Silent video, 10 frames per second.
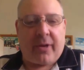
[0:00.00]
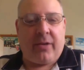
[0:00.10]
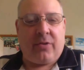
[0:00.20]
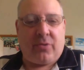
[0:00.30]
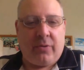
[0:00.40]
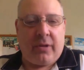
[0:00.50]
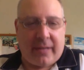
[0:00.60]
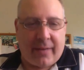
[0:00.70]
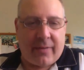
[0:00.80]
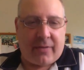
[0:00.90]

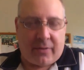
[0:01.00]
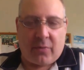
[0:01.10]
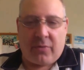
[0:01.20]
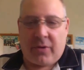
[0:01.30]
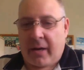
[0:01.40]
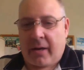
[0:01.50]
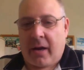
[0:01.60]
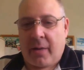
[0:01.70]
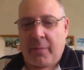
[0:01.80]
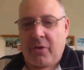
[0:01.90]

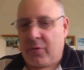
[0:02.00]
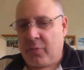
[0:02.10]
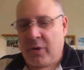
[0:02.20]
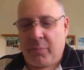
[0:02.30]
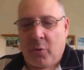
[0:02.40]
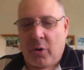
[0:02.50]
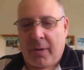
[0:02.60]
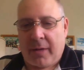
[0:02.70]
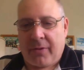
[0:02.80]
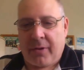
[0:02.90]
JulianDavidStone.com, and you can read more
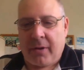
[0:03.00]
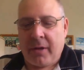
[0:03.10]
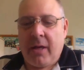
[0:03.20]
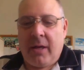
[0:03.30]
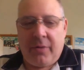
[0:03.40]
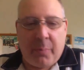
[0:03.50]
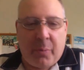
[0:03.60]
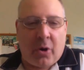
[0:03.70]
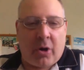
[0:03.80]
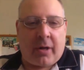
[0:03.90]
about the
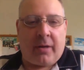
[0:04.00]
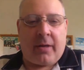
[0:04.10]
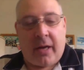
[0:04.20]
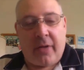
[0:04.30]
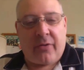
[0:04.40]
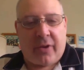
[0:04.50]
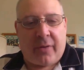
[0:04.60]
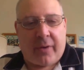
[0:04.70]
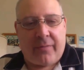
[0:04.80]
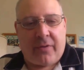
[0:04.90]
book and other
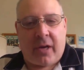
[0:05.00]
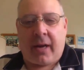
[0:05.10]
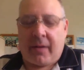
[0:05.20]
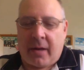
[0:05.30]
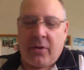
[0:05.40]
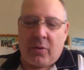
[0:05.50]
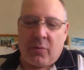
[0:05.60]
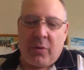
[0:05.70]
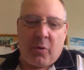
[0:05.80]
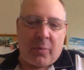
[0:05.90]
stuff I've done. You can
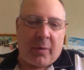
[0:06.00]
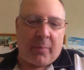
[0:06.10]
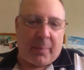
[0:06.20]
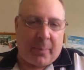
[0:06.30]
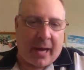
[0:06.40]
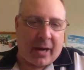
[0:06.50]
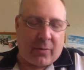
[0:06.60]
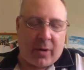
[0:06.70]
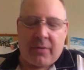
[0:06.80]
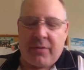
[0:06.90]
read more about my
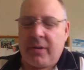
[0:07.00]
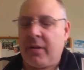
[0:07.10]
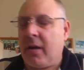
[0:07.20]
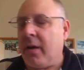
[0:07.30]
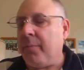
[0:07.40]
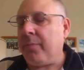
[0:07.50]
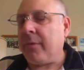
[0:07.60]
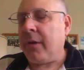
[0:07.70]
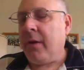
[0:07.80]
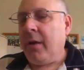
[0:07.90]
background in
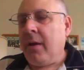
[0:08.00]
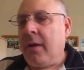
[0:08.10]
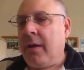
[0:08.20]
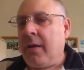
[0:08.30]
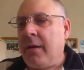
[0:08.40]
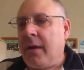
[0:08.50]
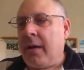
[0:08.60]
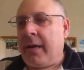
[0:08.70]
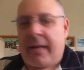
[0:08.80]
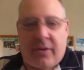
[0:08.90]

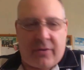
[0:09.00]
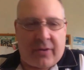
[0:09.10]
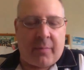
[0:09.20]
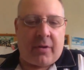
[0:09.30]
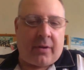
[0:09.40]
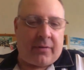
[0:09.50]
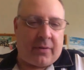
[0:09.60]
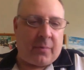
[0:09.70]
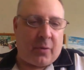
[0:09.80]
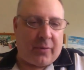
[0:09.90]
entertainment as
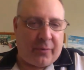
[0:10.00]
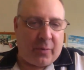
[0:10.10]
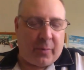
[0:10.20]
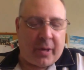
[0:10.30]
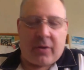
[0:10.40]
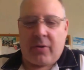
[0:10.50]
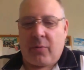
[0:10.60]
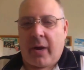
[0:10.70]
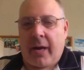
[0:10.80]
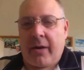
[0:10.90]
both a filmmaker and
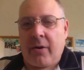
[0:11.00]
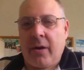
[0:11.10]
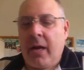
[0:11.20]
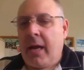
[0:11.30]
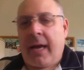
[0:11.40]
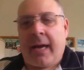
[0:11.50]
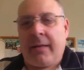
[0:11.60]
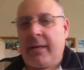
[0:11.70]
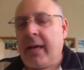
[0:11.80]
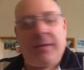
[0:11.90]
a writer.
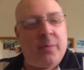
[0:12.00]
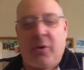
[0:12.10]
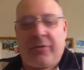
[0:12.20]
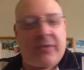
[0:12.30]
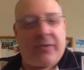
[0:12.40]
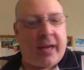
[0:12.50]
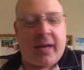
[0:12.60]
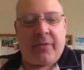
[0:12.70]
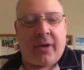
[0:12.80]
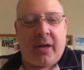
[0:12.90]
And yeah, the book's at
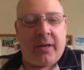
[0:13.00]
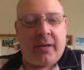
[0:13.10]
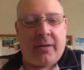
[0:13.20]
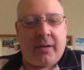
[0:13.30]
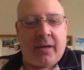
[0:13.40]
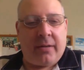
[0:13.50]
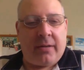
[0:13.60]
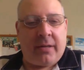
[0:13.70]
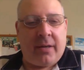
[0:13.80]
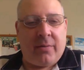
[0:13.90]
Amazon, and
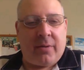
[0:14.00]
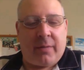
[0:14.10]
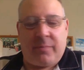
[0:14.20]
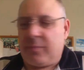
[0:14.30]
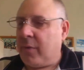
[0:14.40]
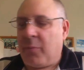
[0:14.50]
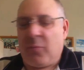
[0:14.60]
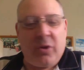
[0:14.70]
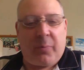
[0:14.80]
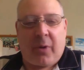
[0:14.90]

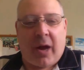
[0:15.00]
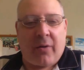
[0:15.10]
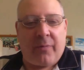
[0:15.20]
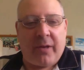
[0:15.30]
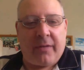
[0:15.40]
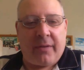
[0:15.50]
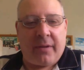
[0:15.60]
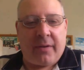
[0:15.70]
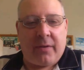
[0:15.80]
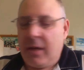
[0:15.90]
I'm really proud of it,
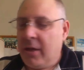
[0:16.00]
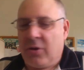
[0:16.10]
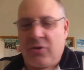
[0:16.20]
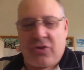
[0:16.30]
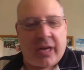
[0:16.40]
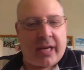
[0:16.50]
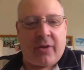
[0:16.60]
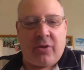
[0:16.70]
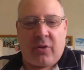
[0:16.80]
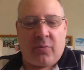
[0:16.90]
and you can check it
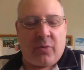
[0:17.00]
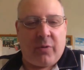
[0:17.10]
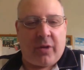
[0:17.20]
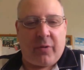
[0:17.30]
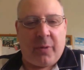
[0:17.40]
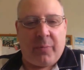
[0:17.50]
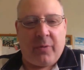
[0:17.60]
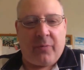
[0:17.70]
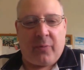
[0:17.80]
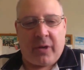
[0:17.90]
out. You can read what other
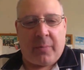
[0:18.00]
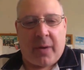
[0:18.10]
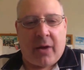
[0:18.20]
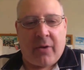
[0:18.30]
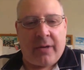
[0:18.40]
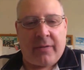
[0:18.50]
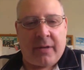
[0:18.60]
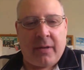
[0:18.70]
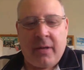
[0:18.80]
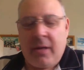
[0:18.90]
people have written about it
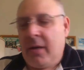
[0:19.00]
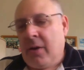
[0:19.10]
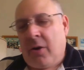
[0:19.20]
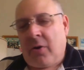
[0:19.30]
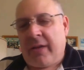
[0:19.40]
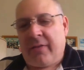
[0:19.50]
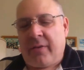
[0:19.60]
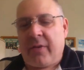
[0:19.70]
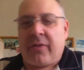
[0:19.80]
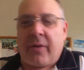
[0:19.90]
and all kinds
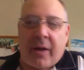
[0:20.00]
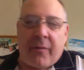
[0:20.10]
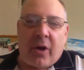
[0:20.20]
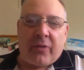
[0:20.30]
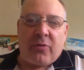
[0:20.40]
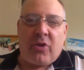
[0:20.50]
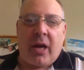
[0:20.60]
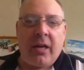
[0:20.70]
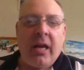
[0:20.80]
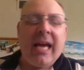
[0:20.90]
of other stuff. And I've also
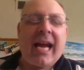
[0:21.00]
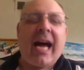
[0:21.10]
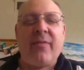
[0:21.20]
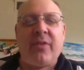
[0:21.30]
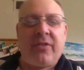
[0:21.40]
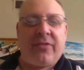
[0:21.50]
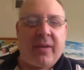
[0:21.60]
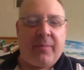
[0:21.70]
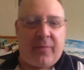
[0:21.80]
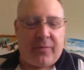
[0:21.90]
done, kind of in the
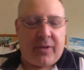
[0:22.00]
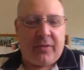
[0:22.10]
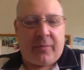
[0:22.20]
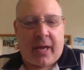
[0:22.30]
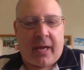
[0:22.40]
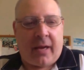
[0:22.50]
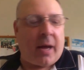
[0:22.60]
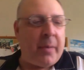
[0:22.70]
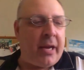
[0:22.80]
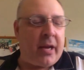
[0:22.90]
same 50s vein,
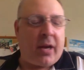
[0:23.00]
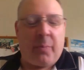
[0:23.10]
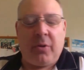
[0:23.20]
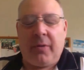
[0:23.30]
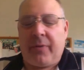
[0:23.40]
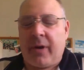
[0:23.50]
I made a couple of